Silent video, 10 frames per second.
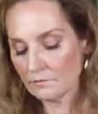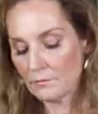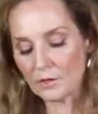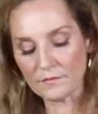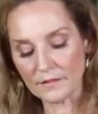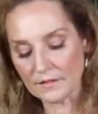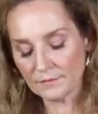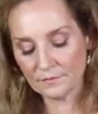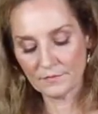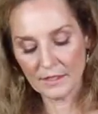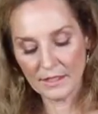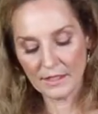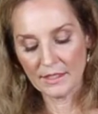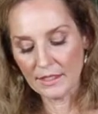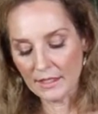Perfect.
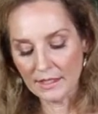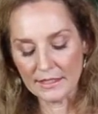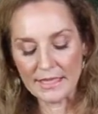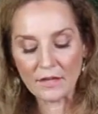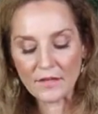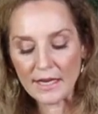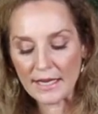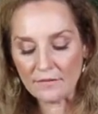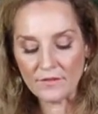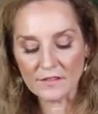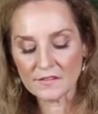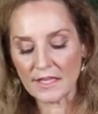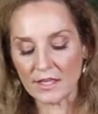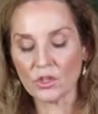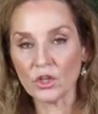Now that I have this
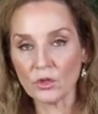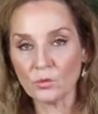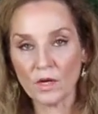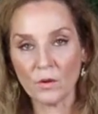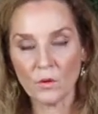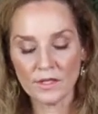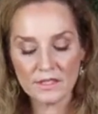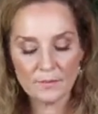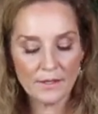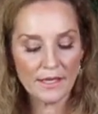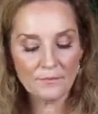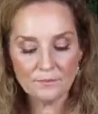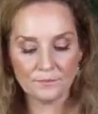kind of cooking where I want it to be,